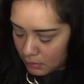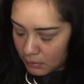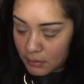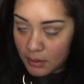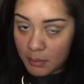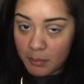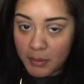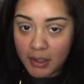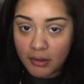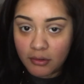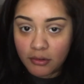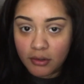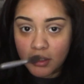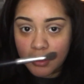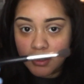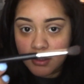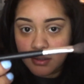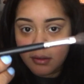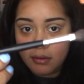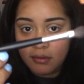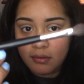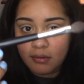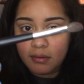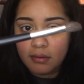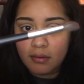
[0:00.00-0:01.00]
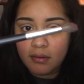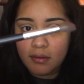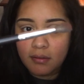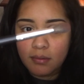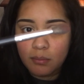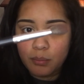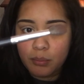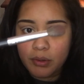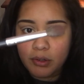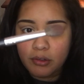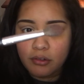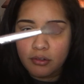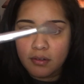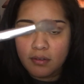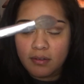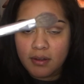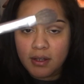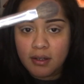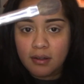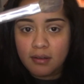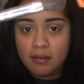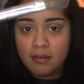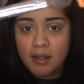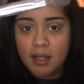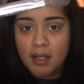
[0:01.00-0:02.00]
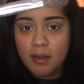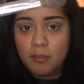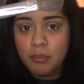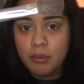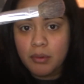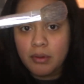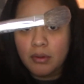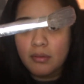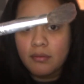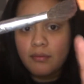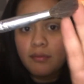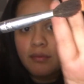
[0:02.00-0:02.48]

So I'm actually going to use this brush. It's like a tapered,